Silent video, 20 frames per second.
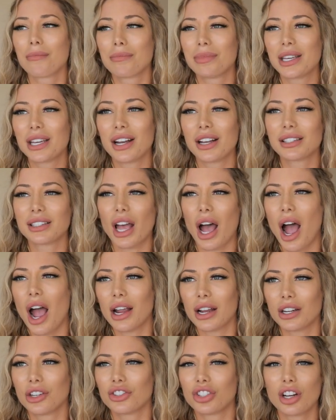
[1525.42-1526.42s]
Because
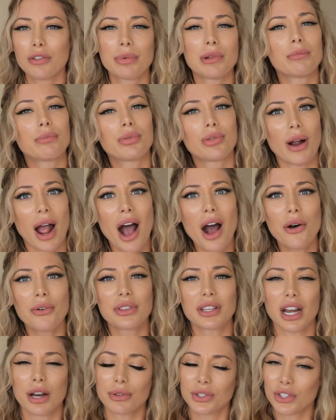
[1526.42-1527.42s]
I should have been proud
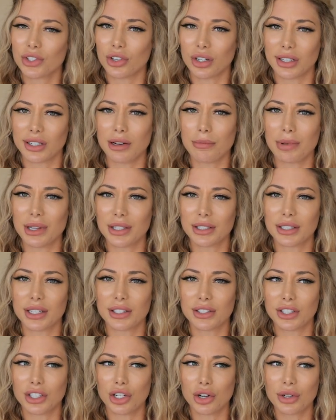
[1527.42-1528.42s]
that I was starting a
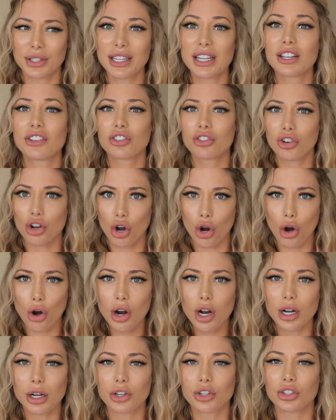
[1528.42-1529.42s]
business. You know, it takes
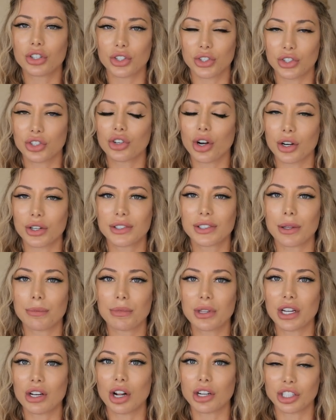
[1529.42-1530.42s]
courage to start
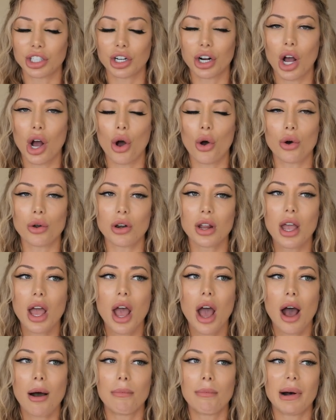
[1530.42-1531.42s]
something on your own.
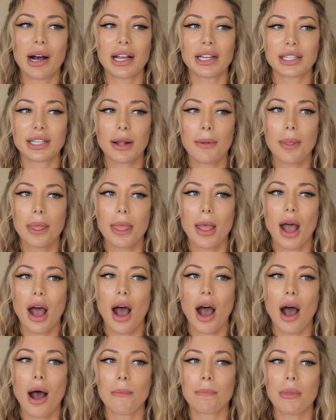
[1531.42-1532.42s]
But
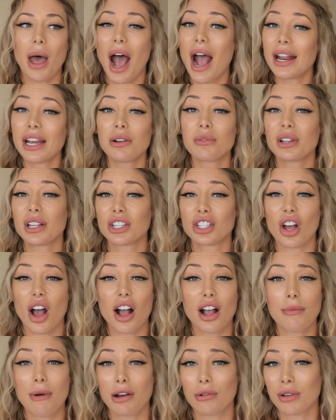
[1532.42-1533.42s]
I didn't really
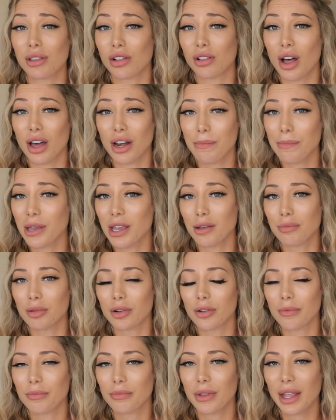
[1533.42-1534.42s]
talk about it with a lot of
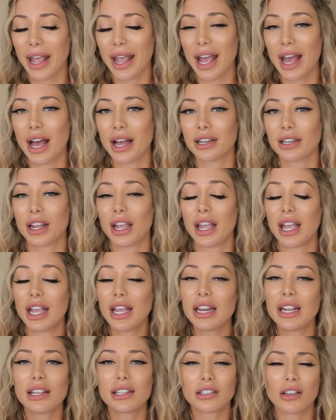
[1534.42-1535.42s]
people. And
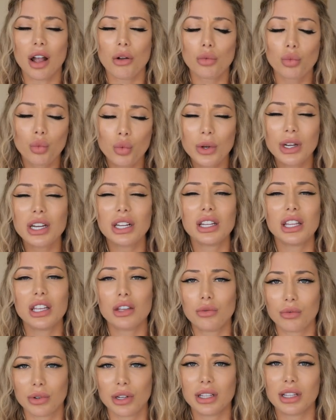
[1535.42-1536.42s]
it is
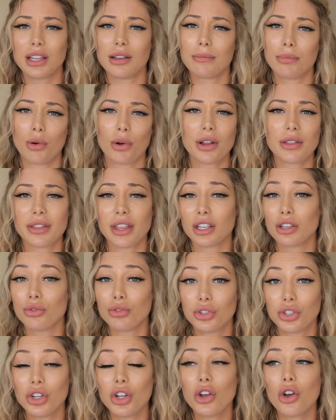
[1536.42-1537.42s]
really, really important that you
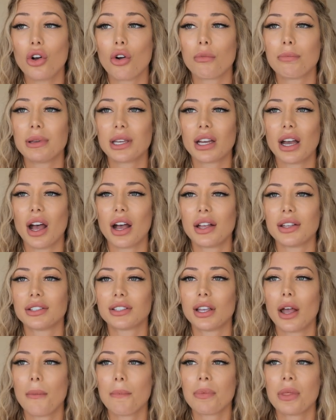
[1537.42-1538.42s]
do,
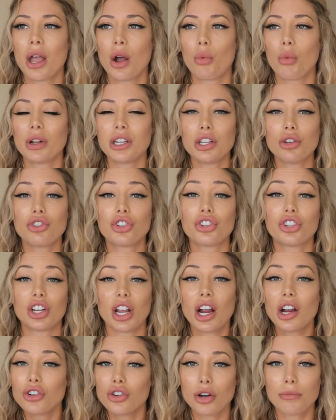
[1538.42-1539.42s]
because when you
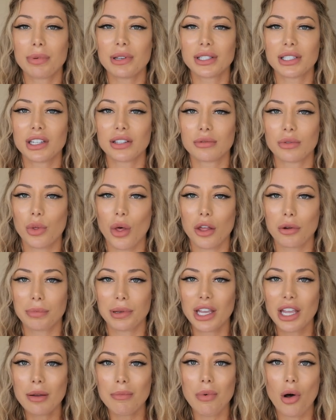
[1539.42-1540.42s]
share your business with other
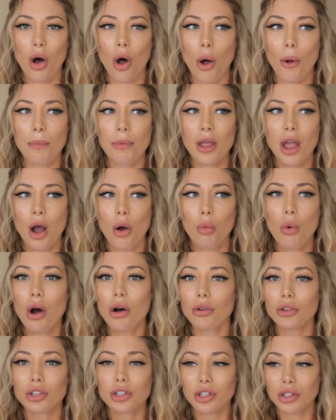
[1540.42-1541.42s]
people,
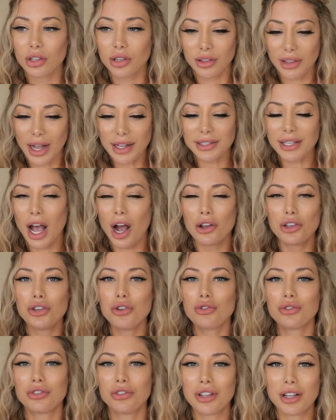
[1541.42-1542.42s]
well, that's how
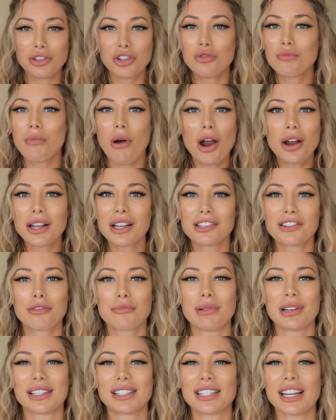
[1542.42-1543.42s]
you market your
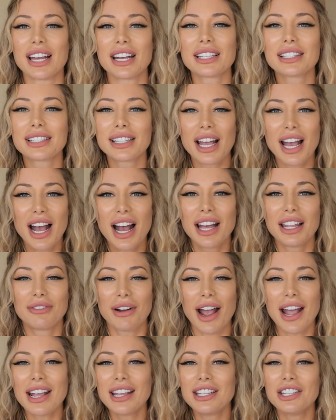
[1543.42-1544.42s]
business,
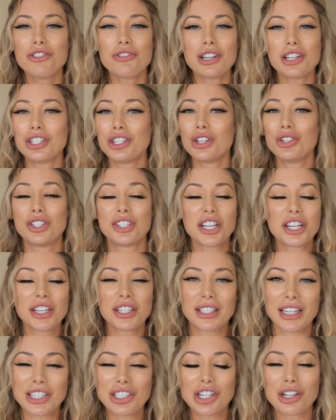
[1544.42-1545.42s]
right? You can do
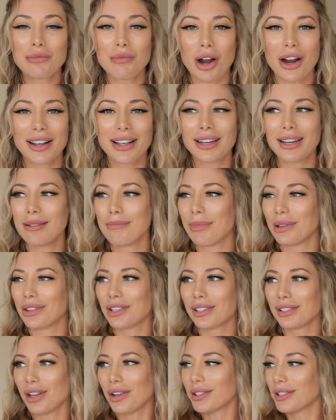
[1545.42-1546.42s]
digital marketing, but
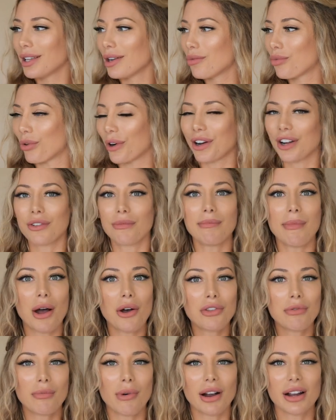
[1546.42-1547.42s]
there's also word of
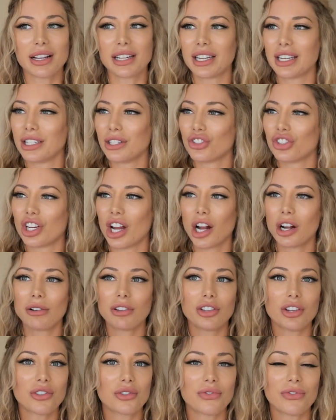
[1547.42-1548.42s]
mouth marketing. Share it
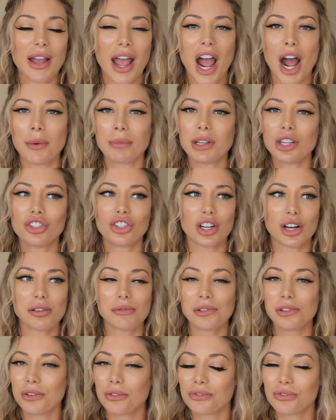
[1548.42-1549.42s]
with your family, share it
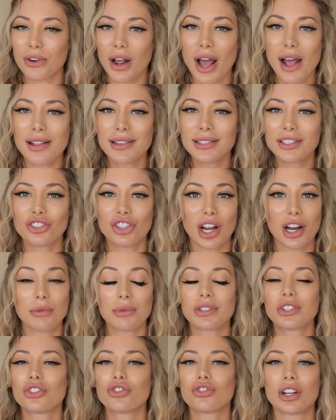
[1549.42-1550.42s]
with your friends, share it
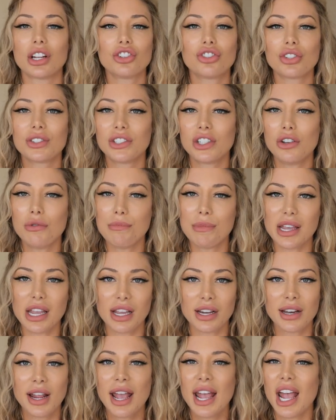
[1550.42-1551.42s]
with strangers you
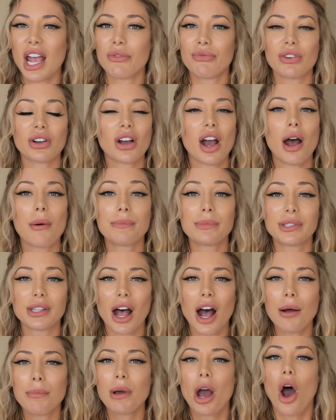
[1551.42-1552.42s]
meet. If it comes
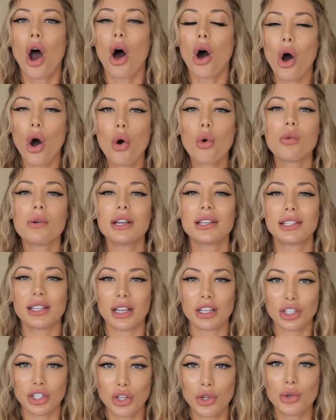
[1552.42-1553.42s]
up, always
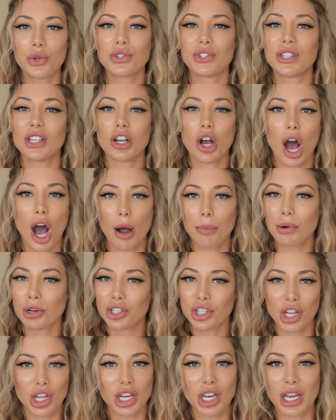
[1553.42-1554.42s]
use the
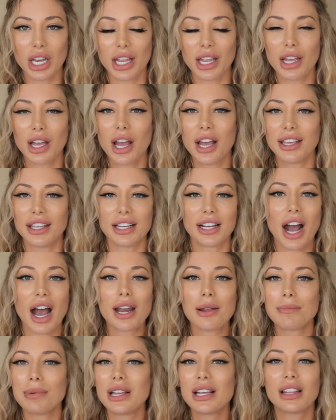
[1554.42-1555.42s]
opportunity. You
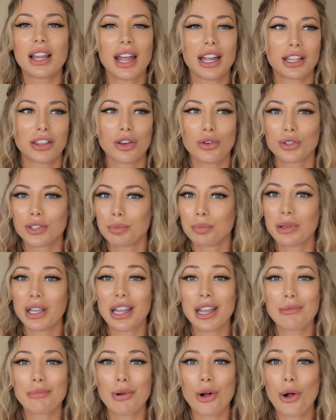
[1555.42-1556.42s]
gotta be like those
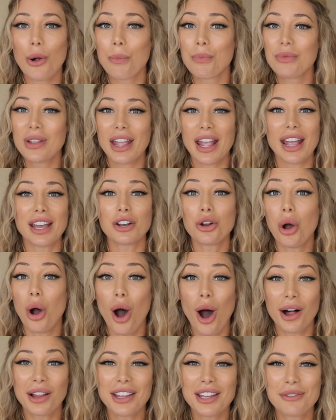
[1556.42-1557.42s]
people in
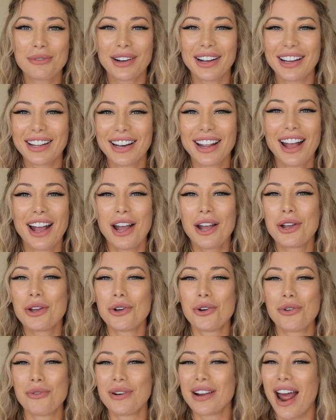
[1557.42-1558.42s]
Hollywood
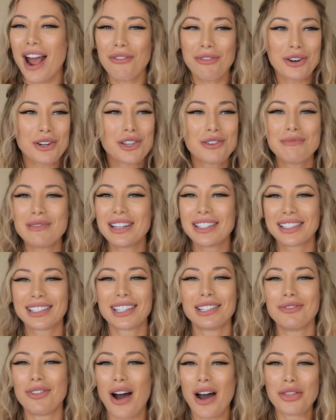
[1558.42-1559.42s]
who, whenever you meet
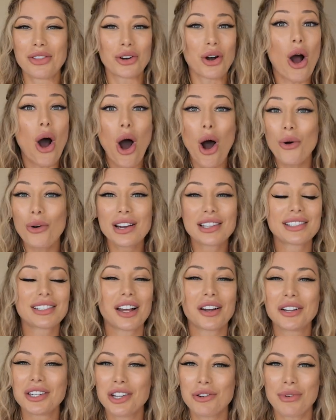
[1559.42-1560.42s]
someone, they're always
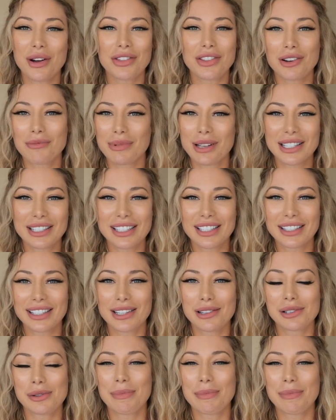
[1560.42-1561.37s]
telling you what their business is